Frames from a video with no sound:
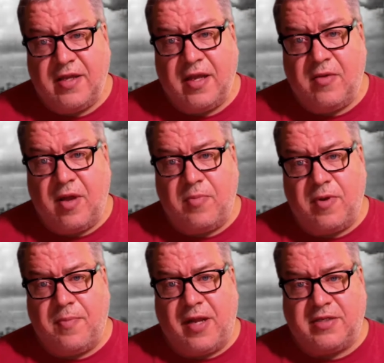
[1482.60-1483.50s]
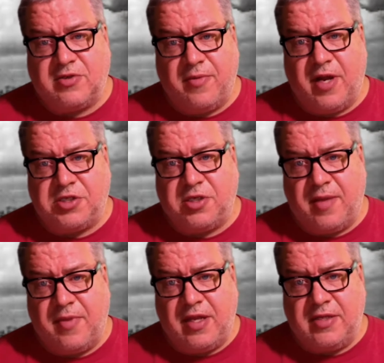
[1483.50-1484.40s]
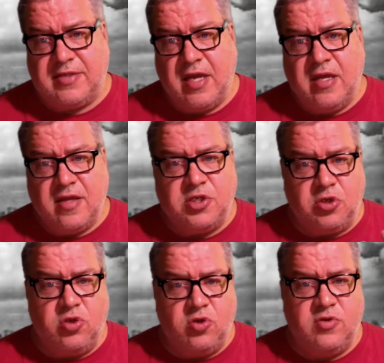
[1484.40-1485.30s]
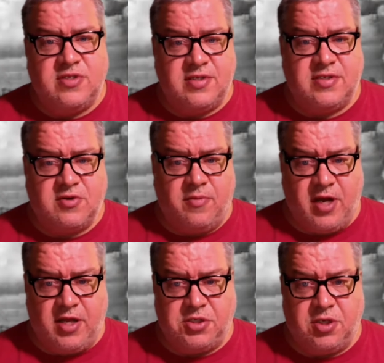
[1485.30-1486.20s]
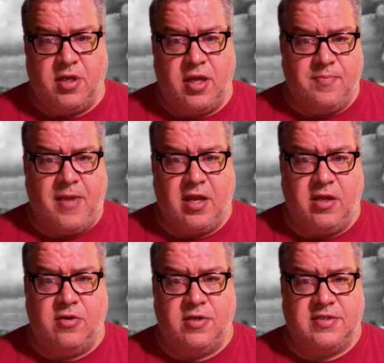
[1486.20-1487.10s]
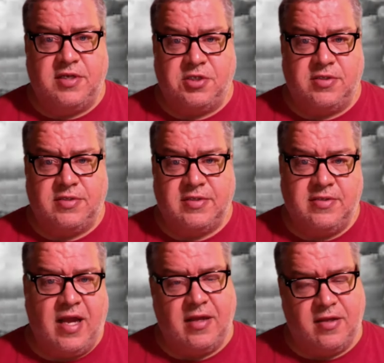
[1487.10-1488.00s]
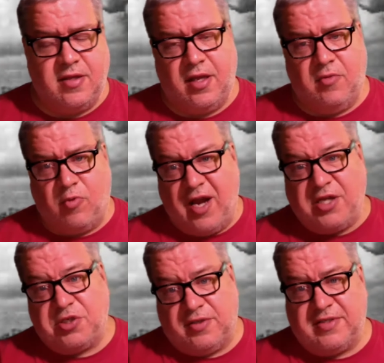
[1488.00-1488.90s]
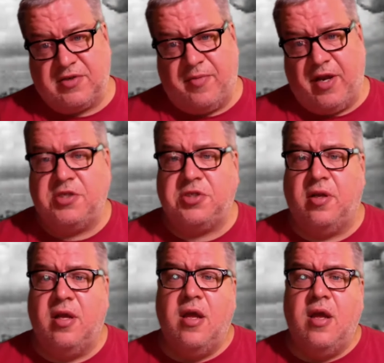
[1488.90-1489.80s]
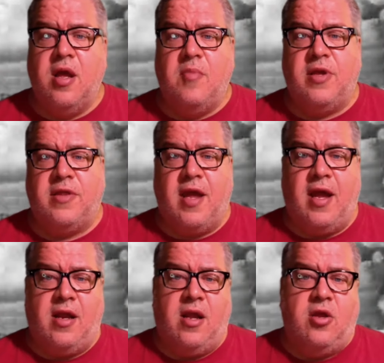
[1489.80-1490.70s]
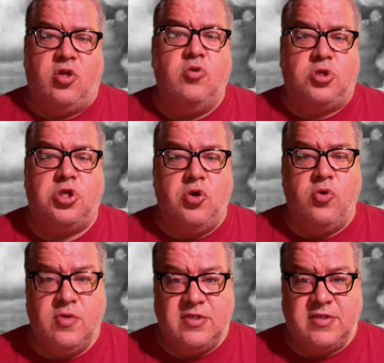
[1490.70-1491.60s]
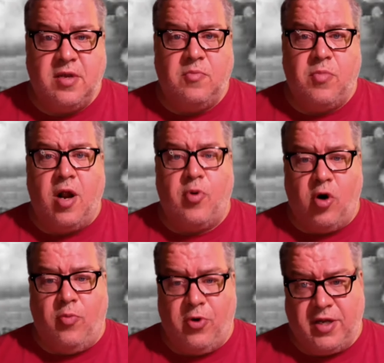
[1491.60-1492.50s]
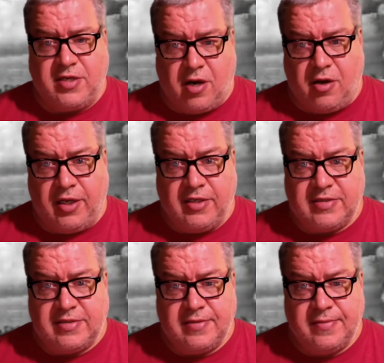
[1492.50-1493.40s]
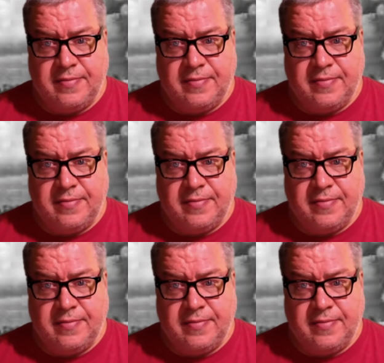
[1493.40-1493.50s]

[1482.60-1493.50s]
And by discrimination, that means that you use discrimination in making your decisions, not the racial discrimination, but that you choose appropriate targets.